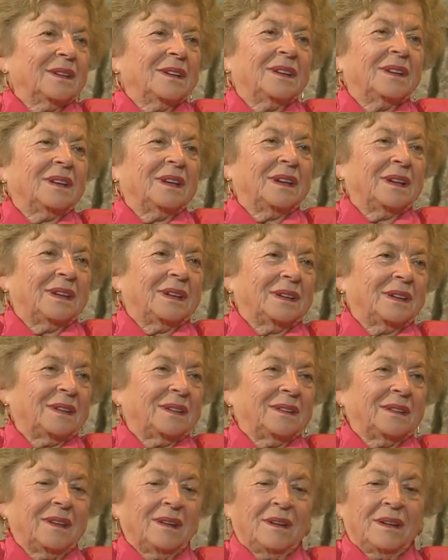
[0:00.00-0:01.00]

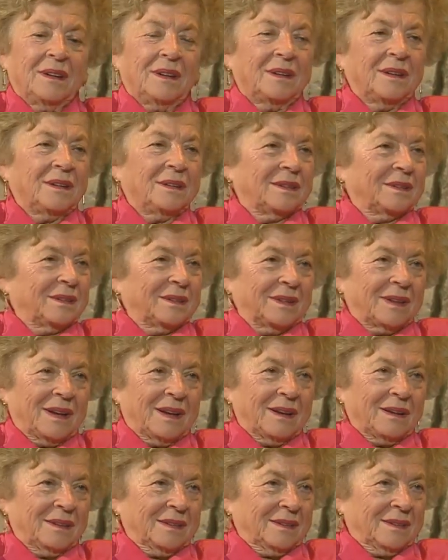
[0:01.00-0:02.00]
And
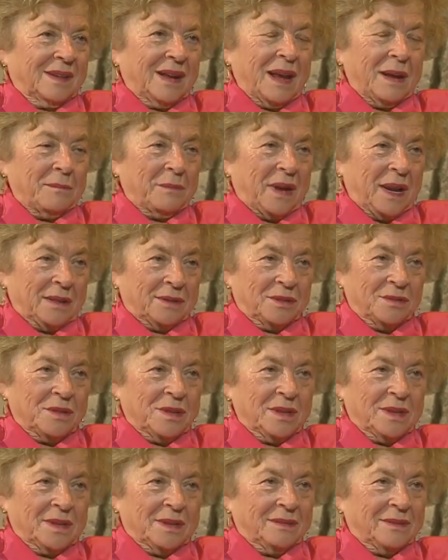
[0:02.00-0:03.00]
I'm not
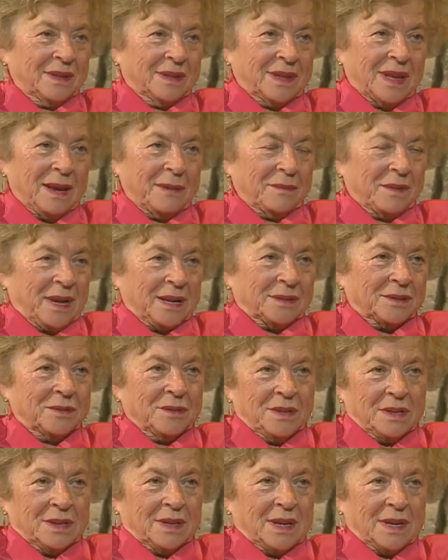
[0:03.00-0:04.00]
doing what I'm not
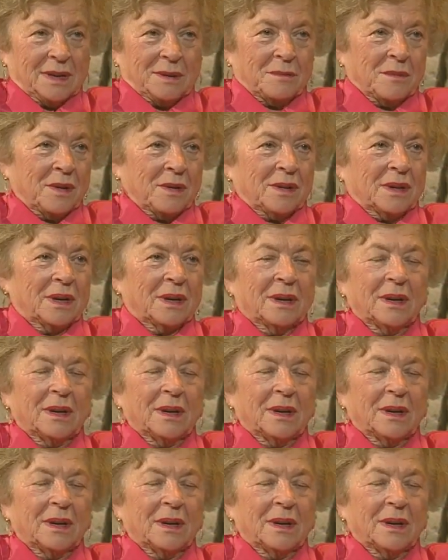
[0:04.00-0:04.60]
doing anymore.